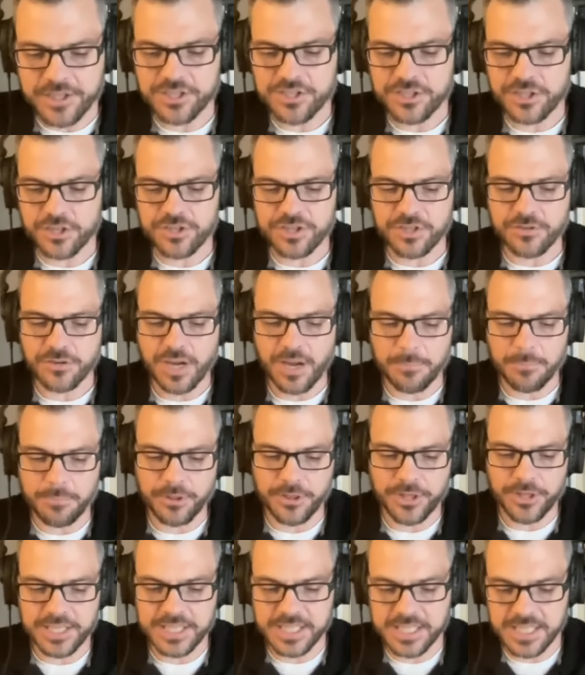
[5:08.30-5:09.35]
there's a couple
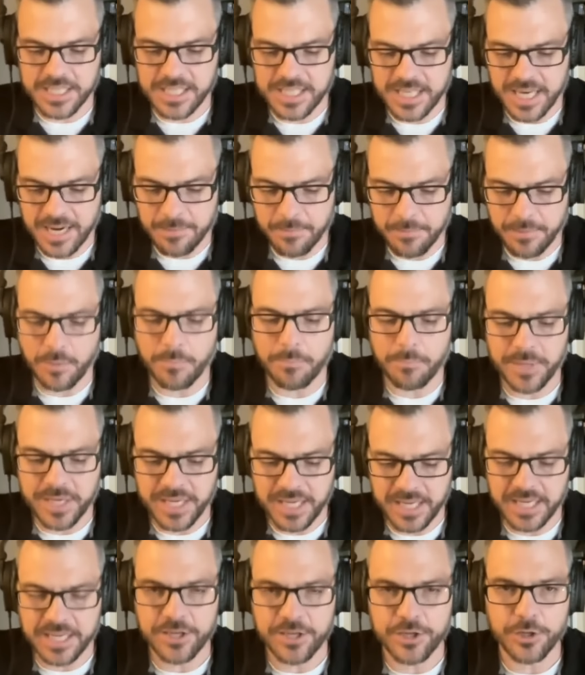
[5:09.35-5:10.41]
things to say about
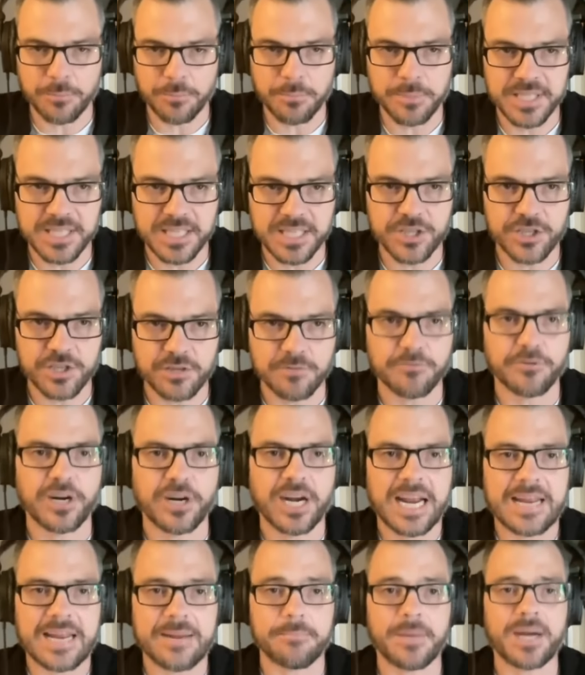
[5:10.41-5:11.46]
being in your position for
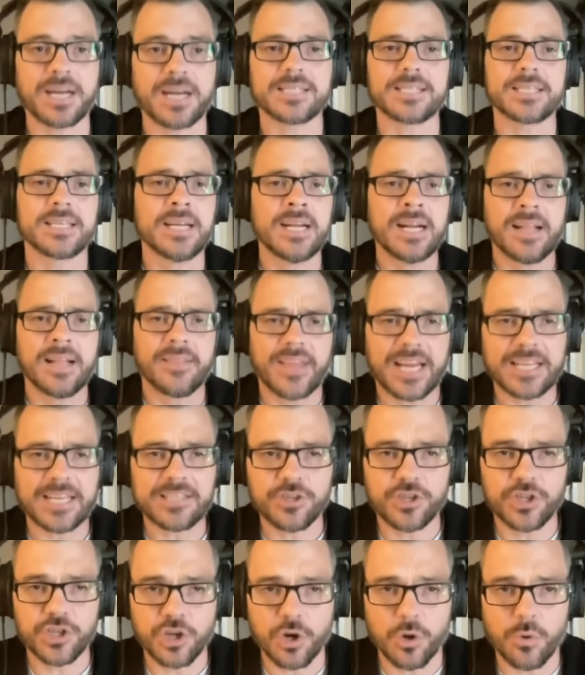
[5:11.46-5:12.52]
8 months. That's
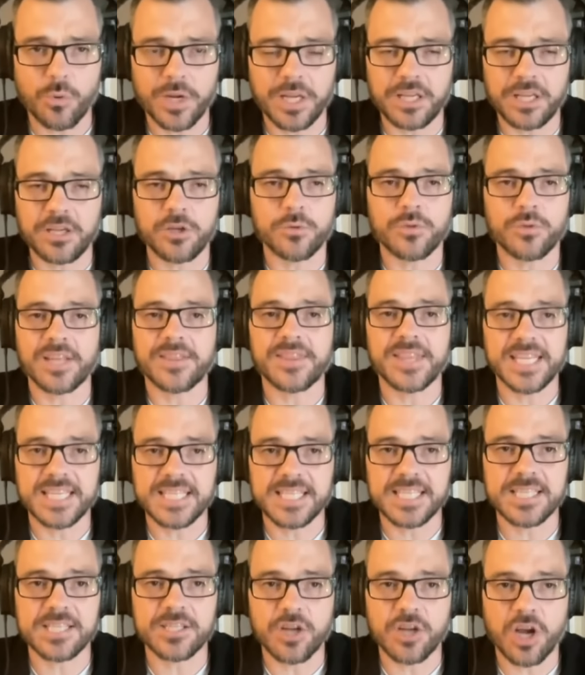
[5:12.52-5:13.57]
showing you that this
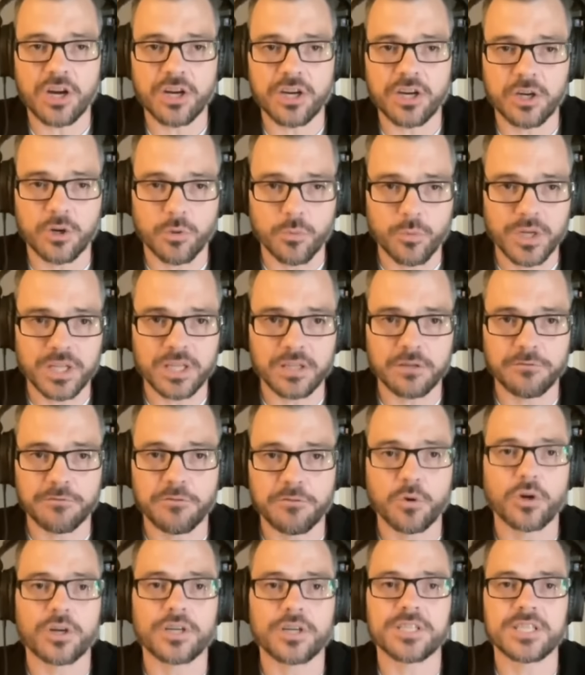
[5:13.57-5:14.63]
is not a guerrilla
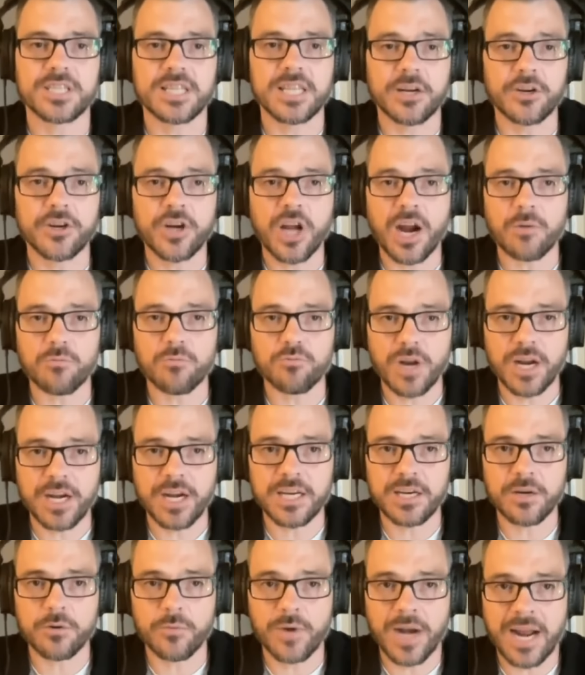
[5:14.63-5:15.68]
force. They're not
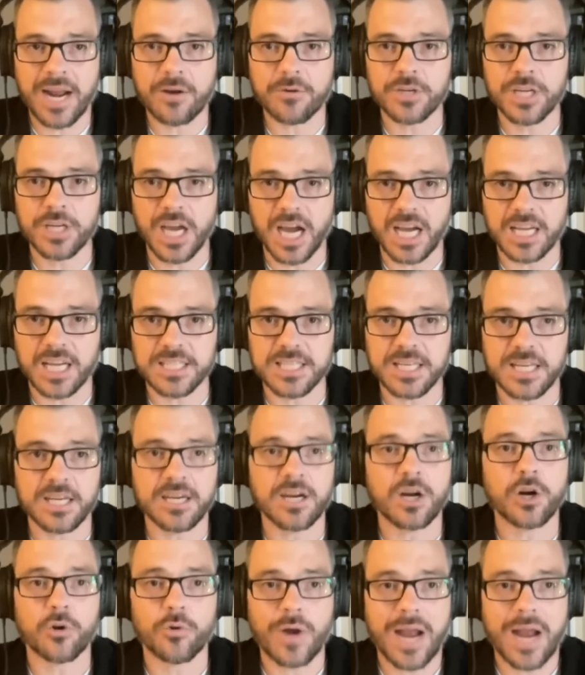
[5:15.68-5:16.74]
running around Gaza
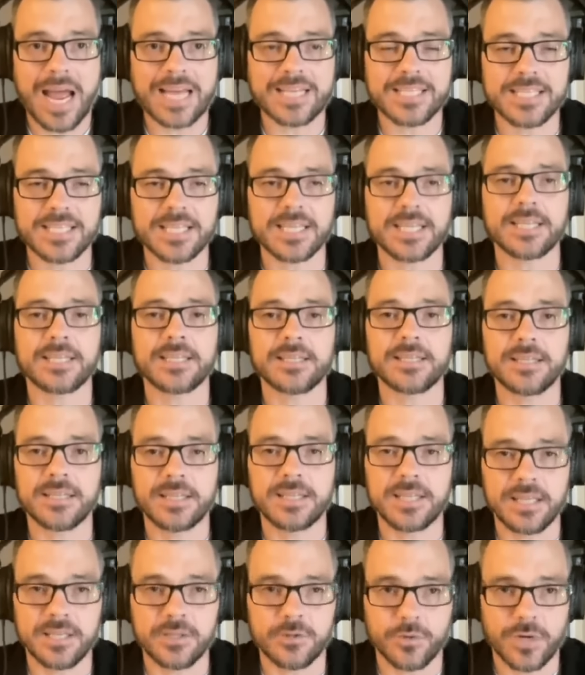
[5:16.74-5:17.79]
harassing
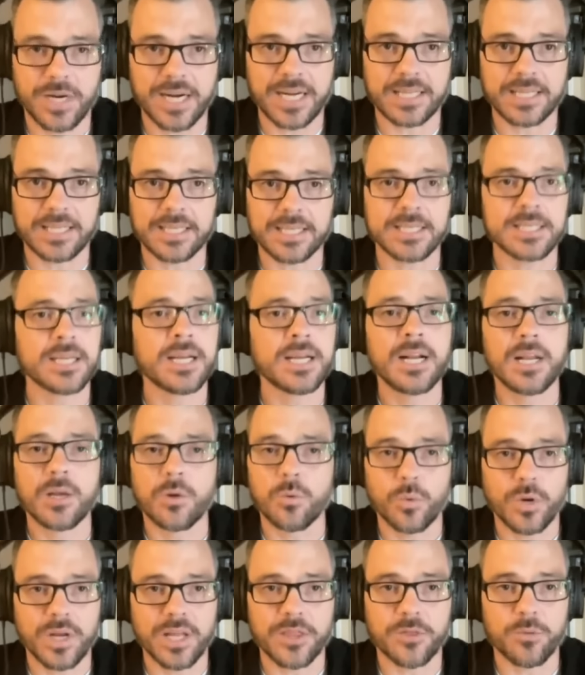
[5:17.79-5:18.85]
the Israelis
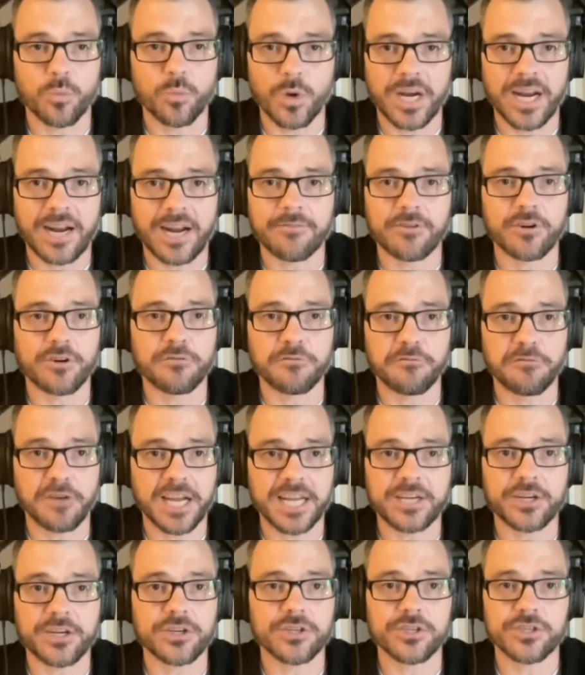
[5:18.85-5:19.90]
with whatever
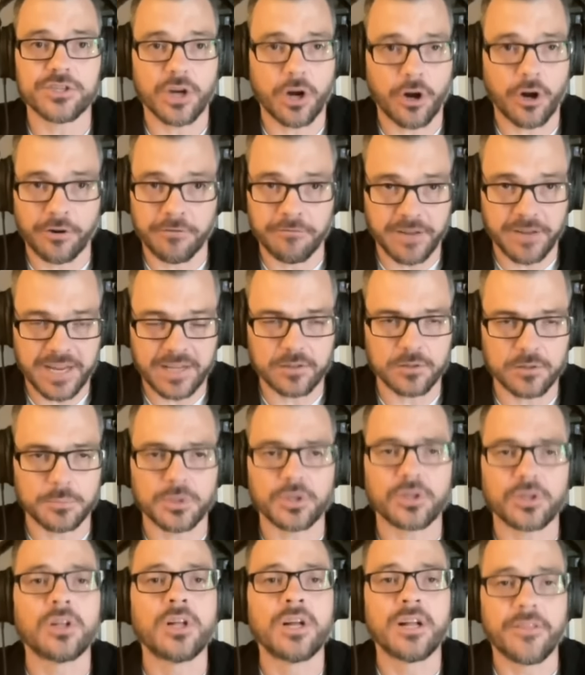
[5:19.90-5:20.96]
fighters are
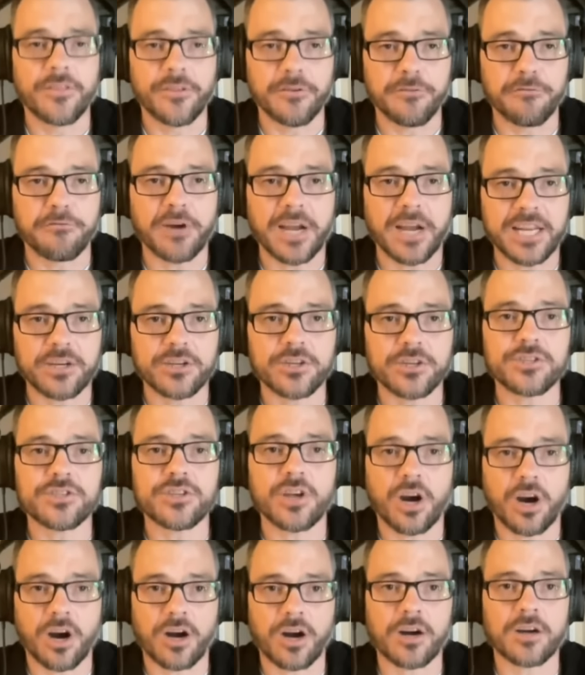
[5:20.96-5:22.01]
available. The fighters
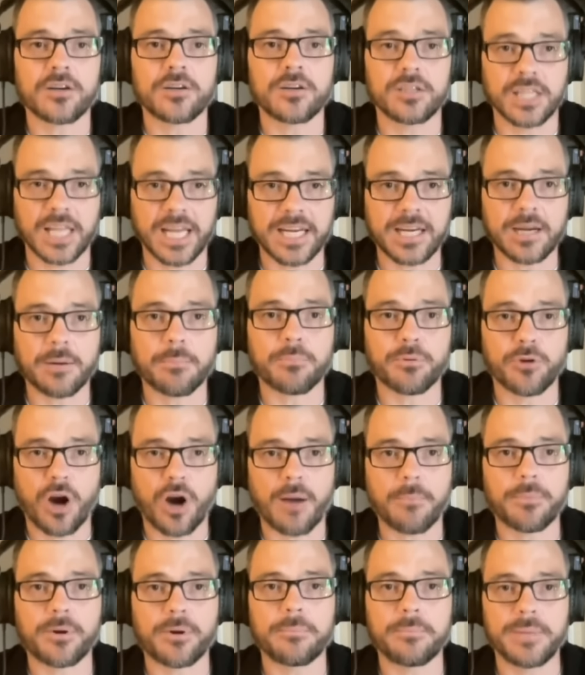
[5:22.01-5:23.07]
are like a
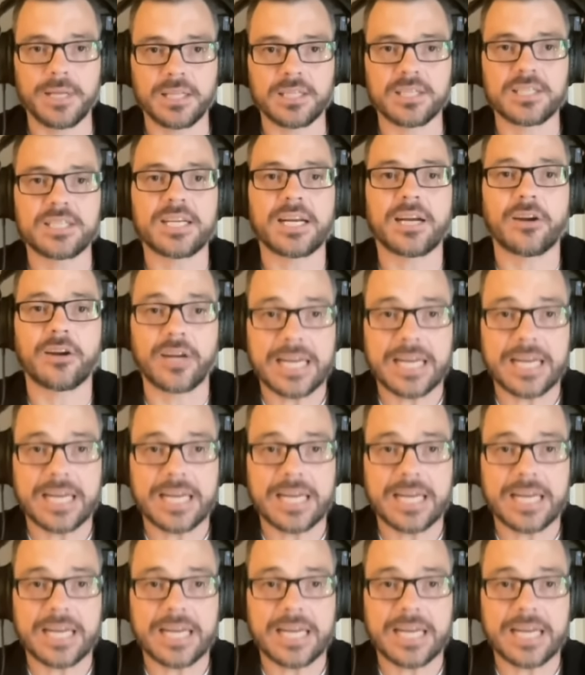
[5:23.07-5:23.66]
proper military